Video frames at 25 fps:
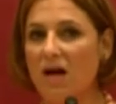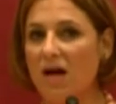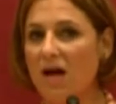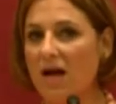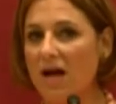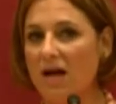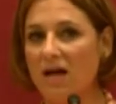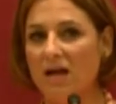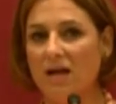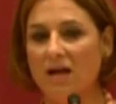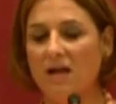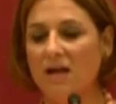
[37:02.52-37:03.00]

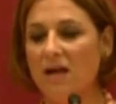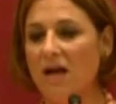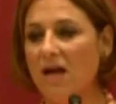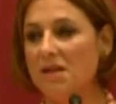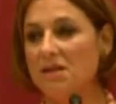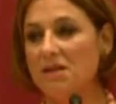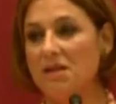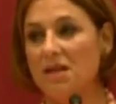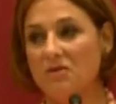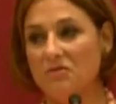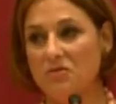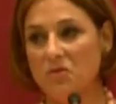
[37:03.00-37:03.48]
I, I
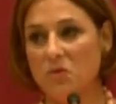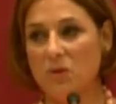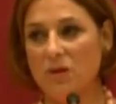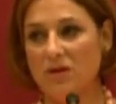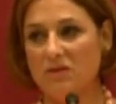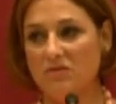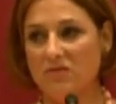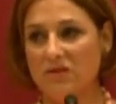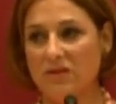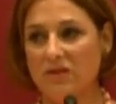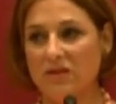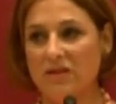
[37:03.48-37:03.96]
love
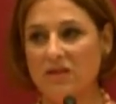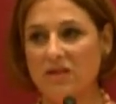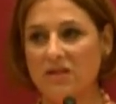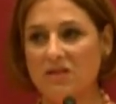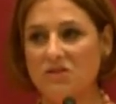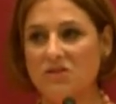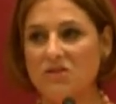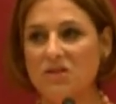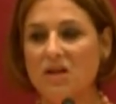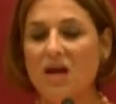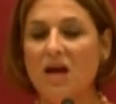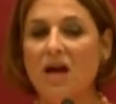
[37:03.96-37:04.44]
Queen
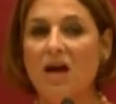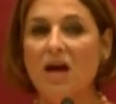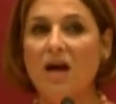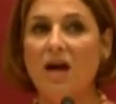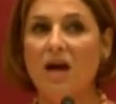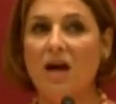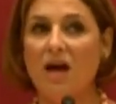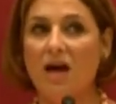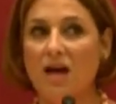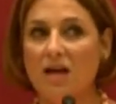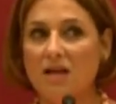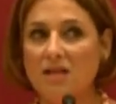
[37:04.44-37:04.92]
Village.
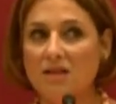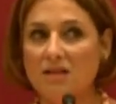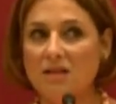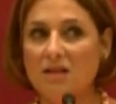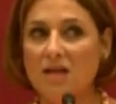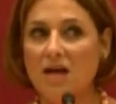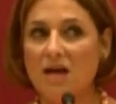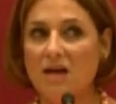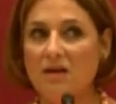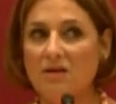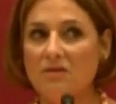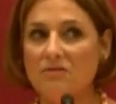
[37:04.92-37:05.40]
I
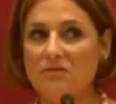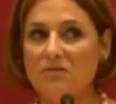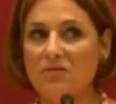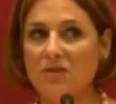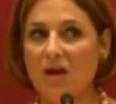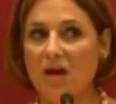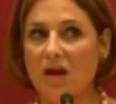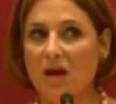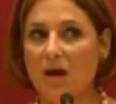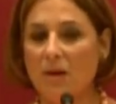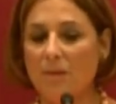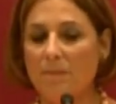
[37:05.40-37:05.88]
love
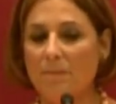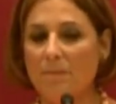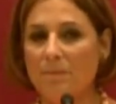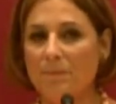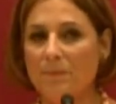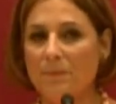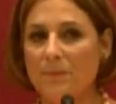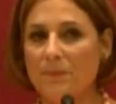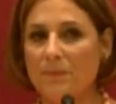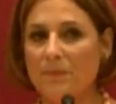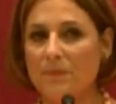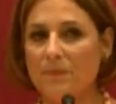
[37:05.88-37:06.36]

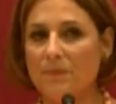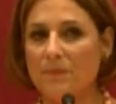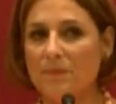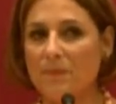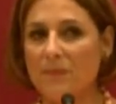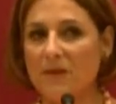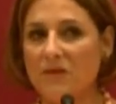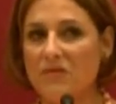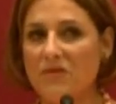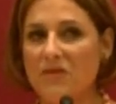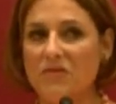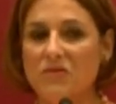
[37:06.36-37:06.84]
um,
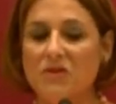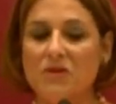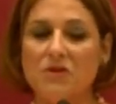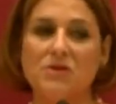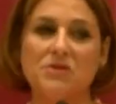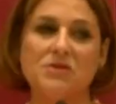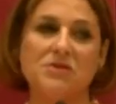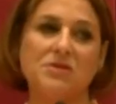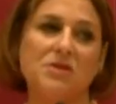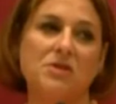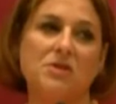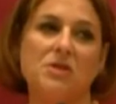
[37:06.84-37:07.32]
that
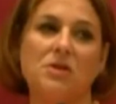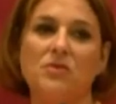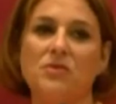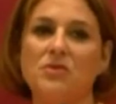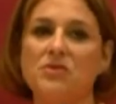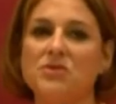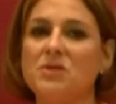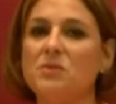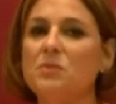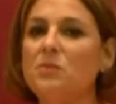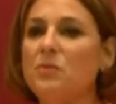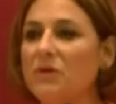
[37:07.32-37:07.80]
there's, you know,
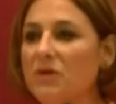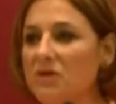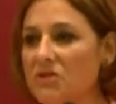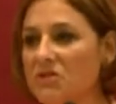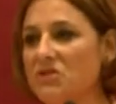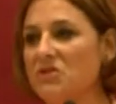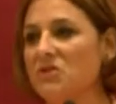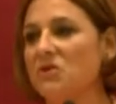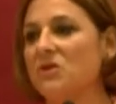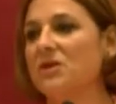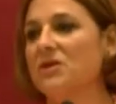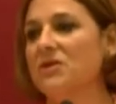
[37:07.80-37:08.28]
there's a
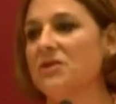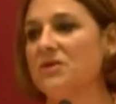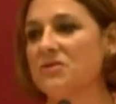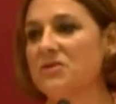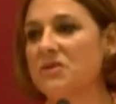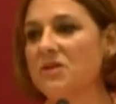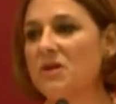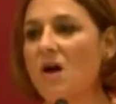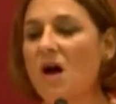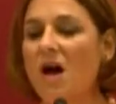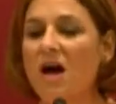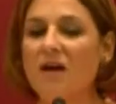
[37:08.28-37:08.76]
bookstore, there's
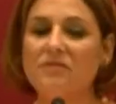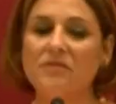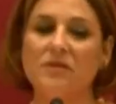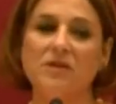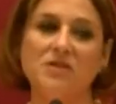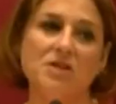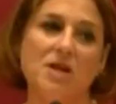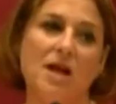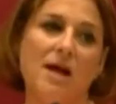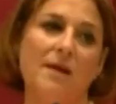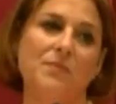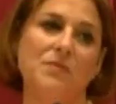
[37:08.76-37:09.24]
a coffee
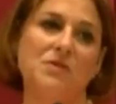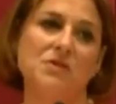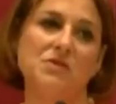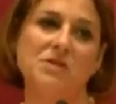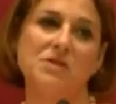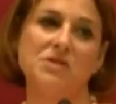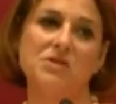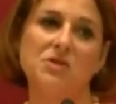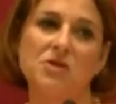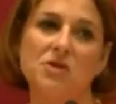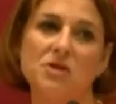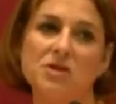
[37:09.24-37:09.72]
shop, there's
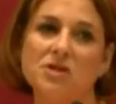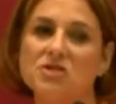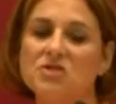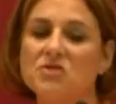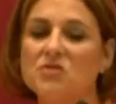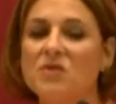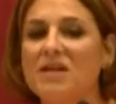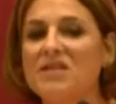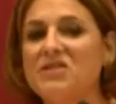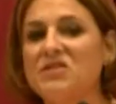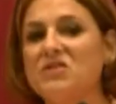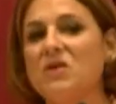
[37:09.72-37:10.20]
a Turkish
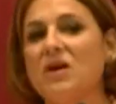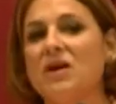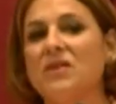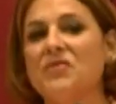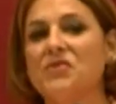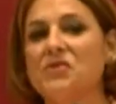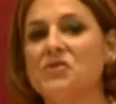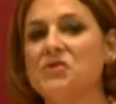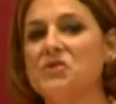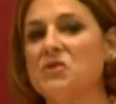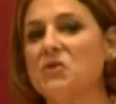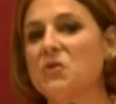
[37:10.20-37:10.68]
restaurant,
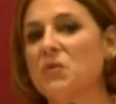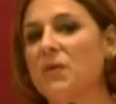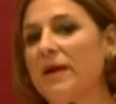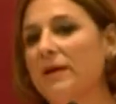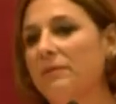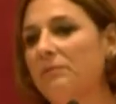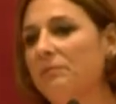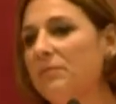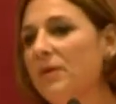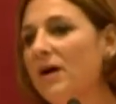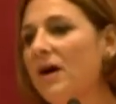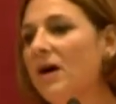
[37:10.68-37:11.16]
there's a
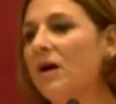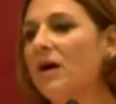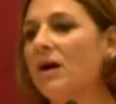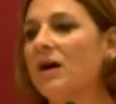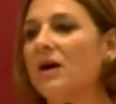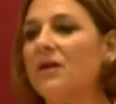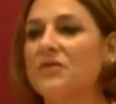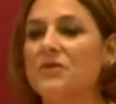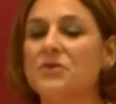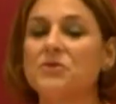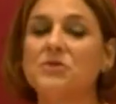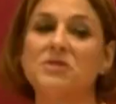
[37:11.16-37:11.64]
great
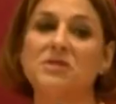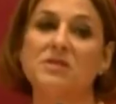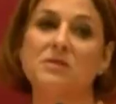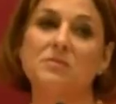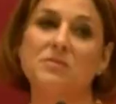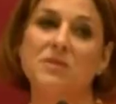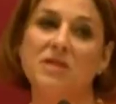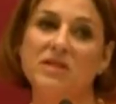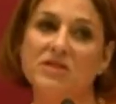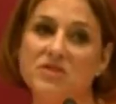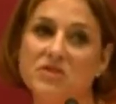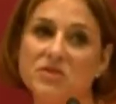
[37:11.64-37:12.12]
bar, there's
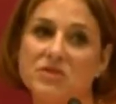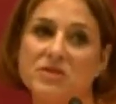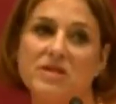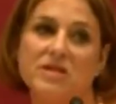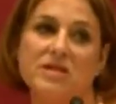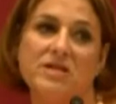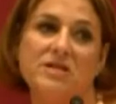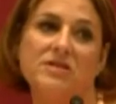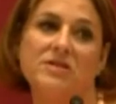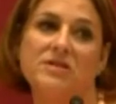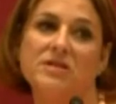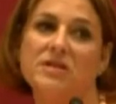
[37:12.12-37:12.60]

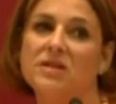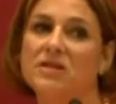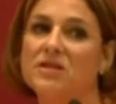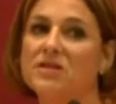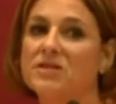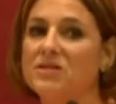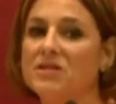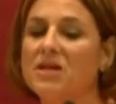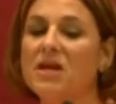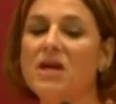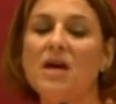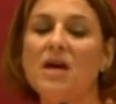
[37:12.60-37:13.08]
Dimitri's,
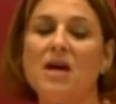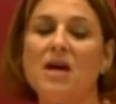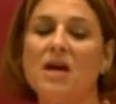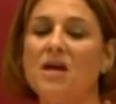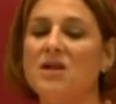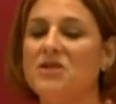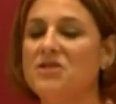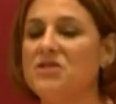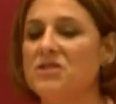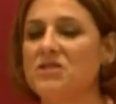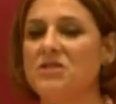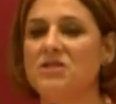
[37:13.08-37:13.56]
there's
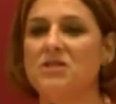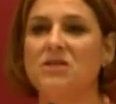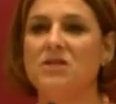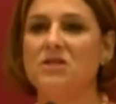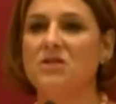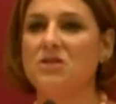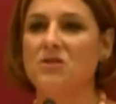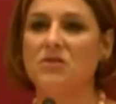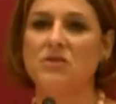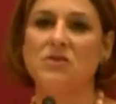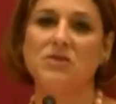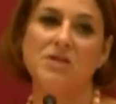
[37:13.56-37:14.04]
just, you
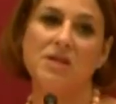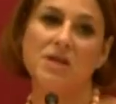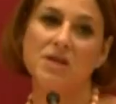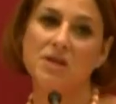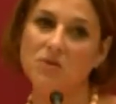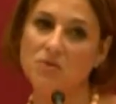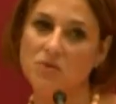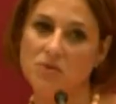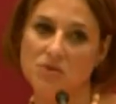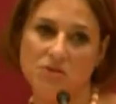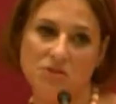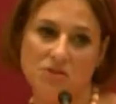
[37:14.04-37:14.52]
know, there's
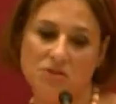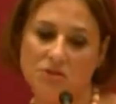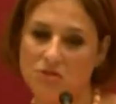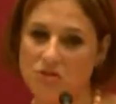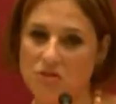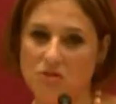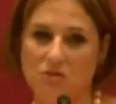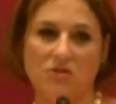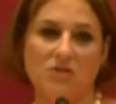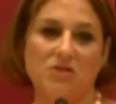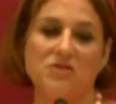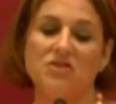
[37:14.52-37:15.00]
Hikaru
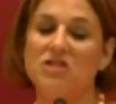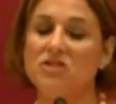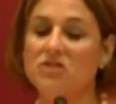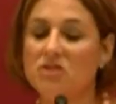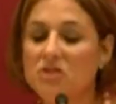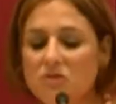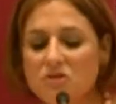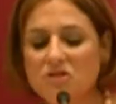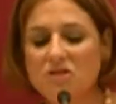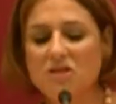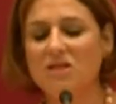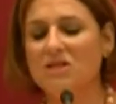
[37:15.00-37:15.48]
Sushi,
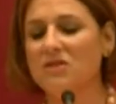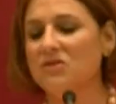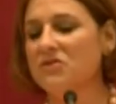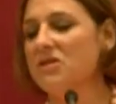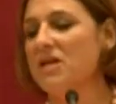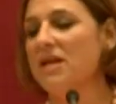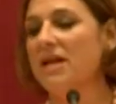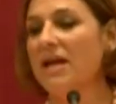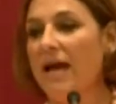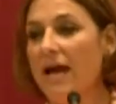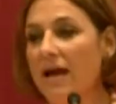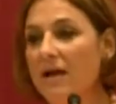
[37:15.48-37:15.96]
sushi. There's
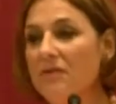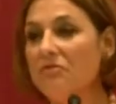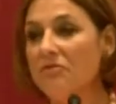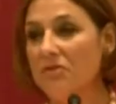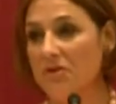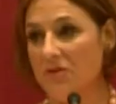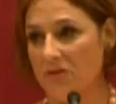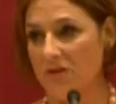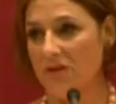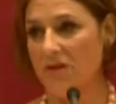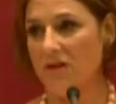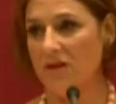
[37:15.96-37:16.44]
like
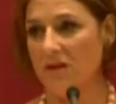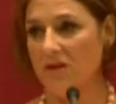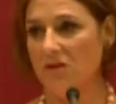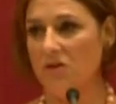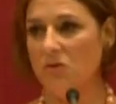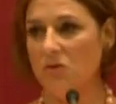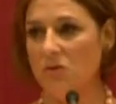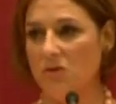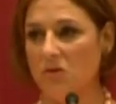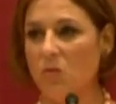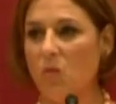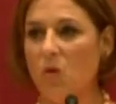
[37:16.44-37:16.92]
everything
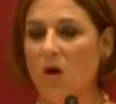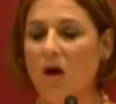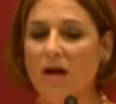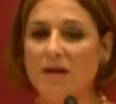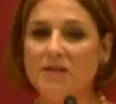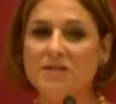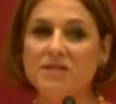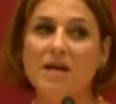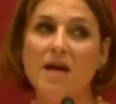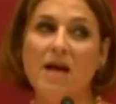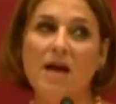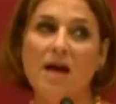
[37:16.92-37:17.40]
you could
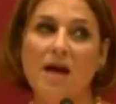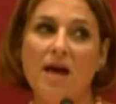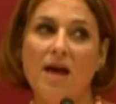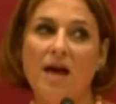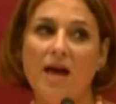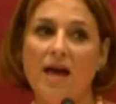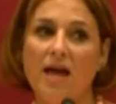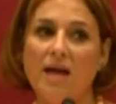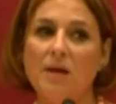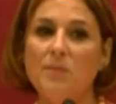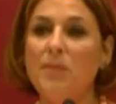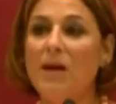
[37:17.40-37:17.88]
want,
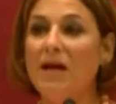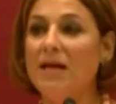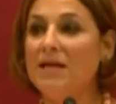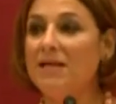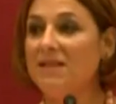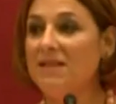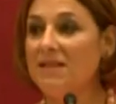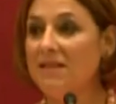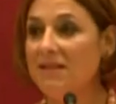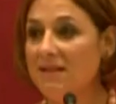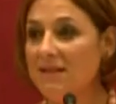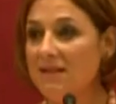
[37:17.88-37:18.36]
and my
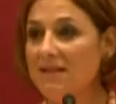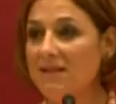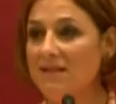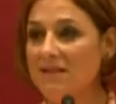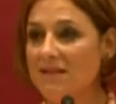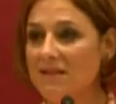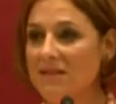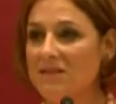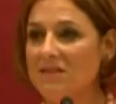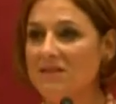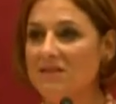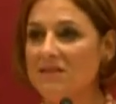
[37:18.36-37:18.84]

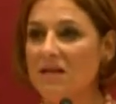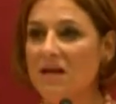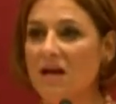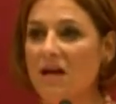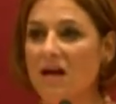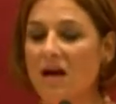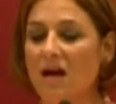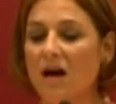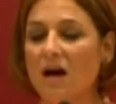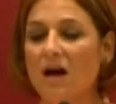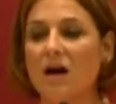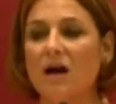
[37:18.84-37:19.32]
kids
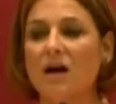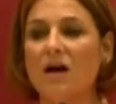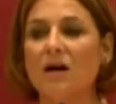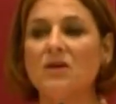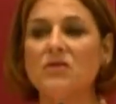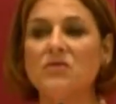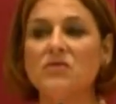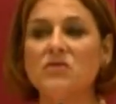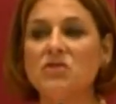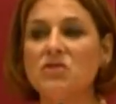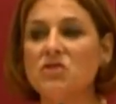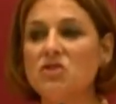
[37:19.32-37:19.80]
are
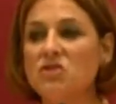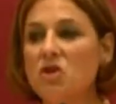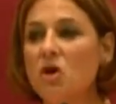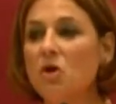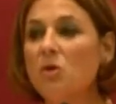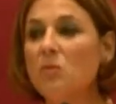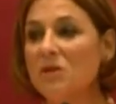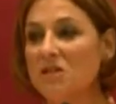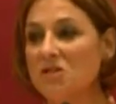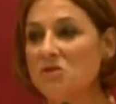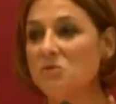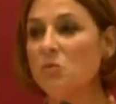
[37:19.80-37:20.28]

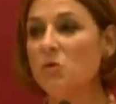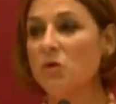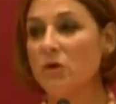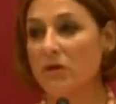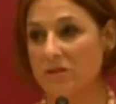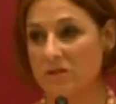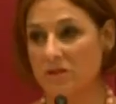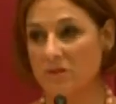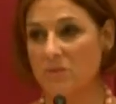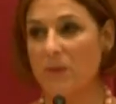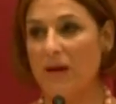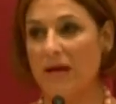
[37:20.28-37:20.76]
so much more
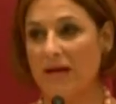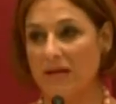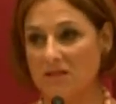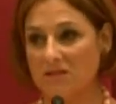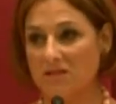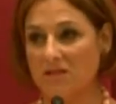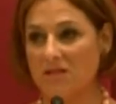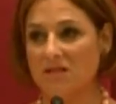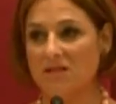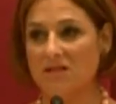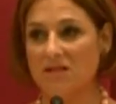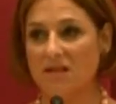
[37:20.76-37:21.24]

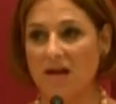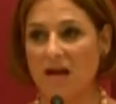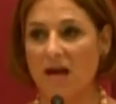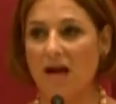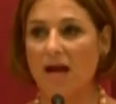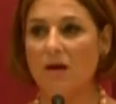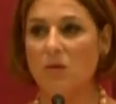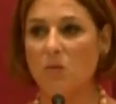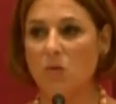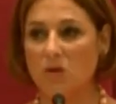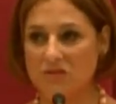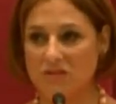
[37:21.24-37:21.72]
independent than
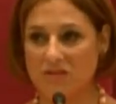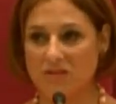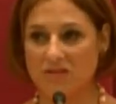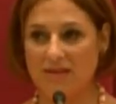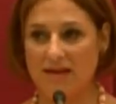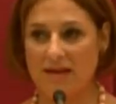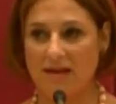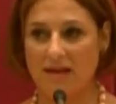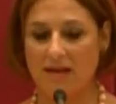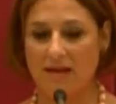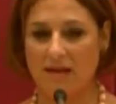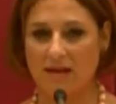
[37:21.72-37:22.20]
I was at
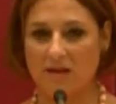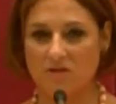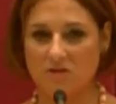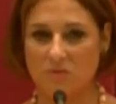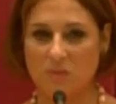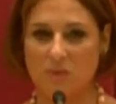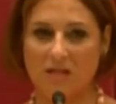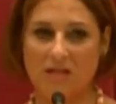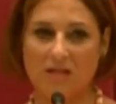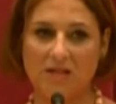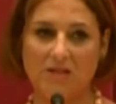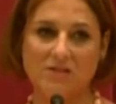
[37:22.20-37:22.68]
that age,
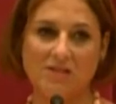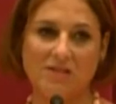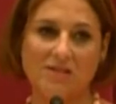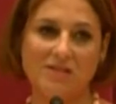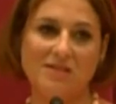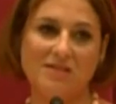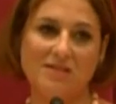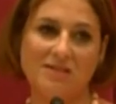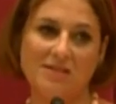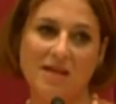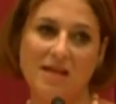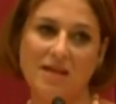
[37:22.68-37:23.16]
because
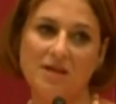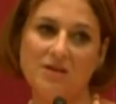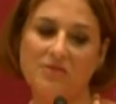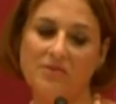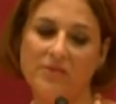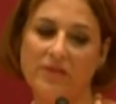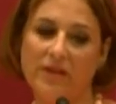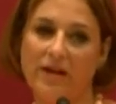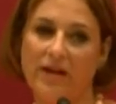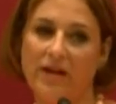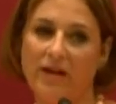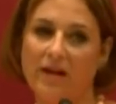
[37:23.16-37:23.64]
instead of
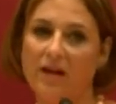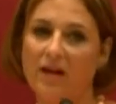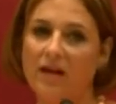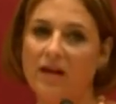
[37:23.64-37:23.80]
like,